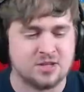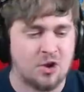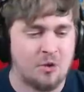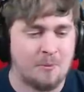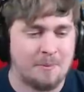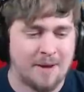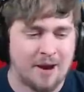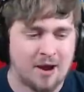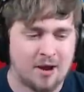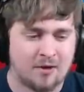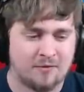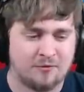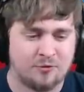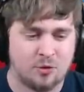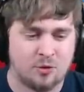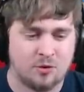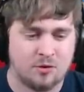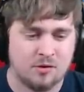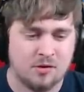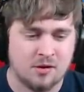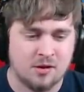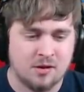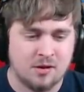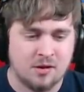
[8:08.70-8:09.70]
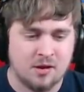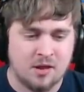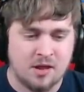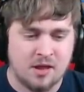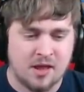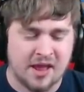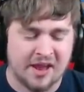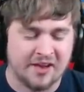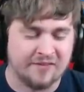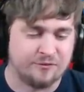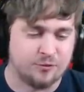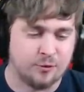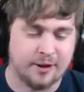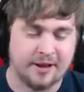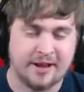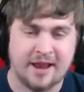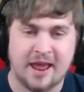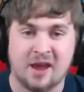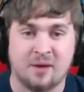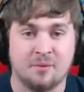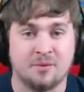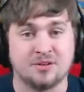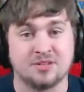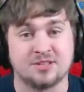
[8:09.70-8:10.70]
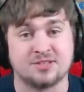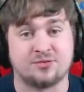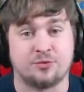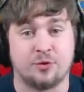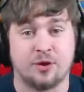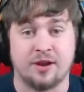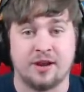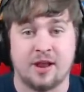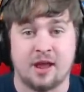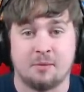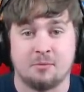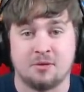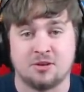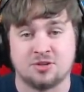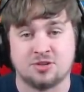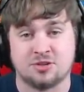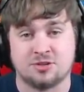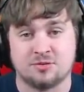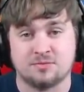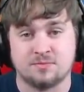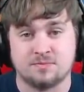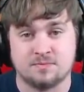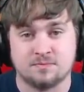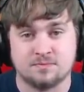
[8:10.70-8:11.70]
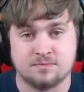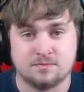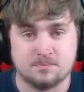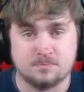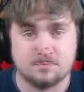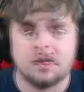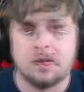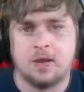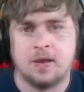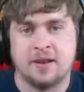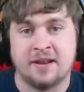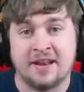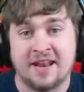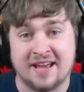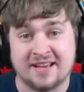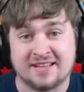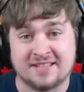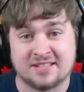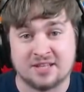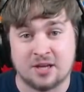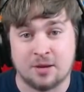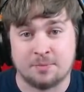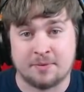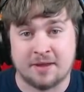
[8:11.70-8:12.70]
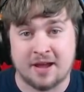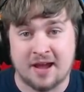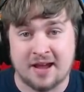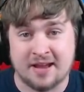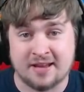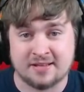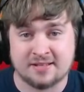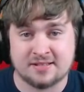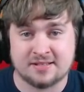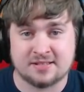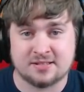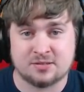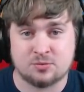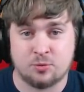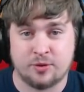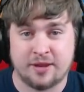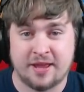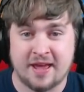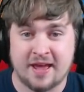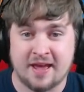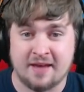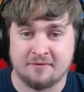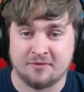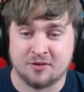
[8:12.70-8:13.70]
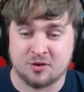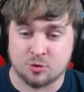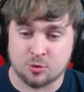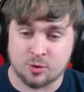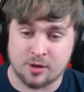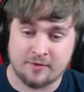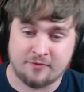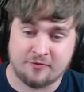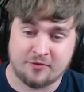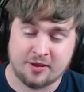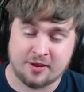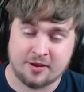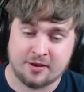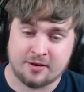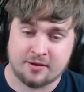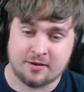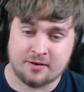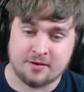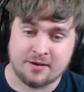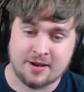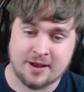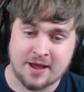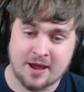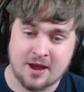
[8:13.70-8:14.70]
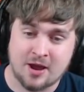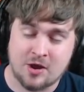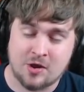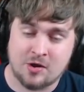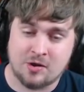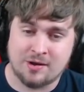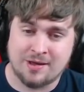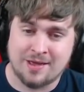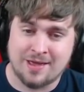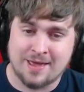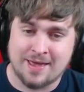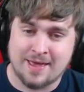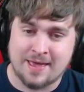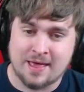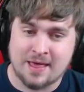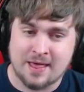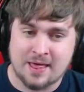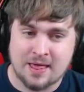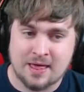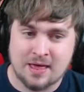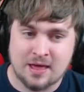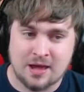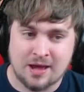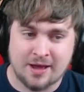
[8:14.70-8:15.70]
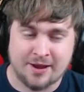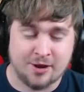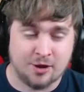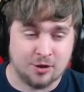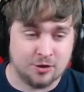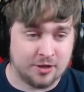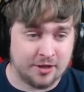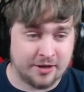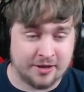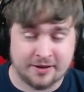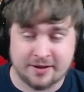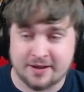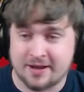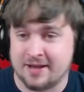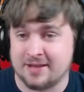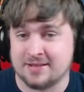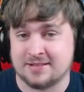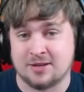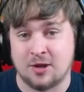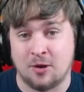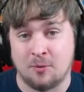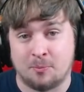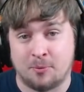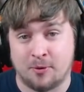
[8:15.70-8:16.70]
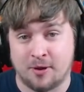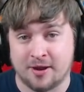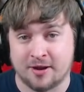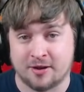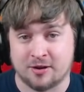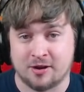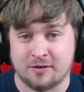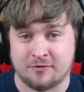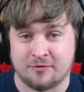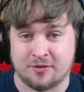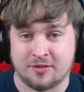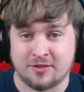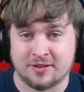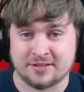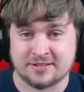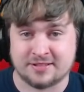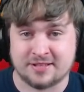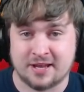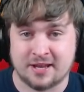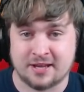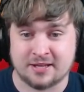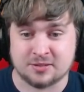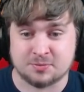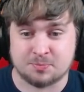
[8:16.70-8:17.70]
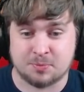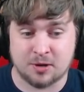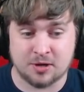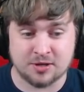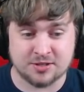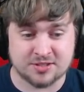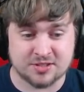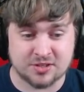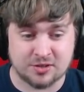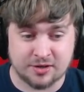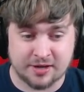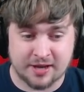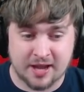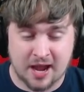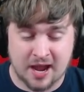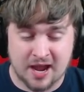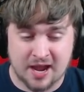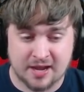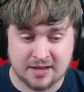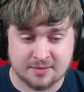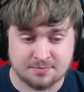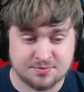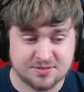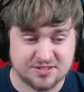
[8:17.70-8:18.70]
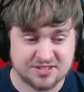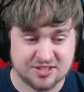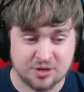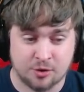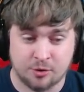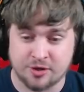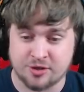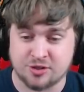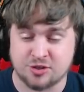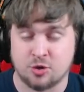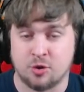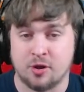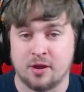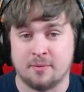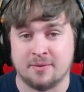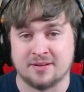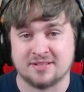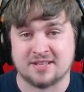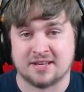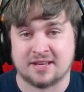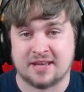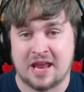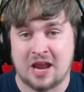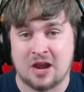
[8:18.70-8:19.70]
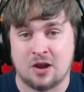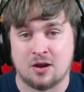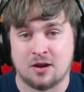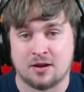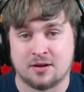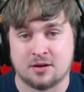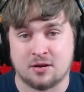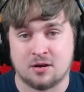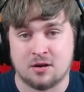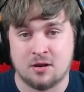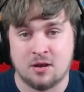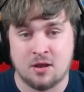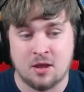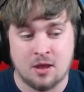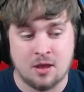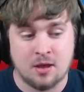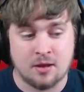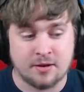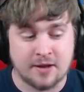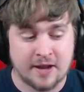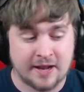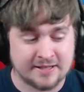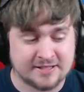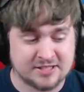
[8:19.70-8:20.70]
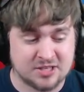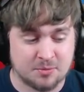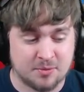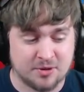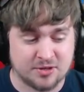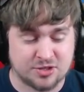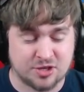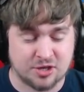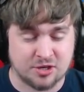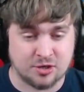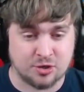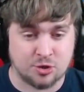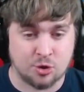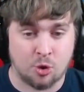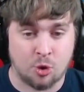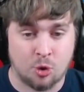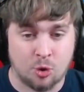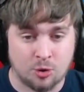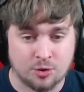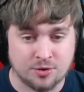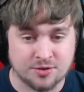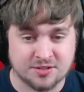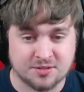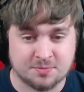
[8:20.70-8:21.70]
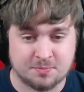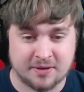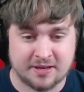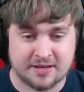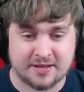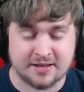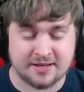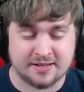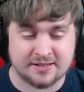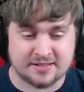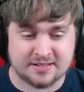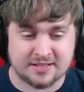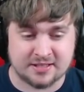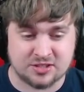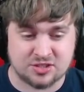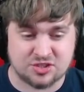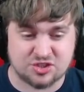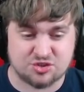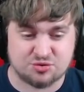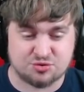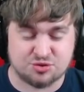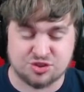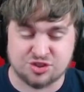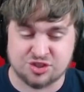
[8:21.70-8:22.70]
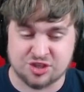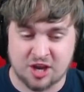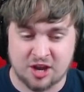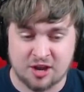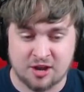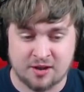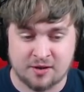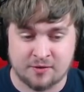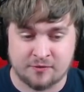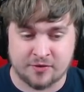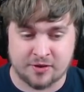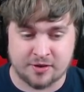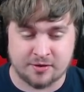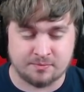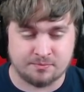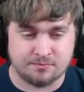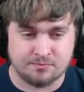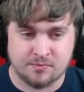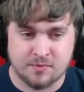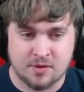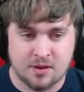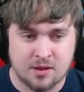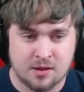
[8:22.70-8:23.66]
powerful, and free damage is free damage. Next up, guys, we have Griffin. Now, I know a lot of you guys don't play Griffin these days. Personally, I still enjoy him as a character. Not so much in duels, because his shove and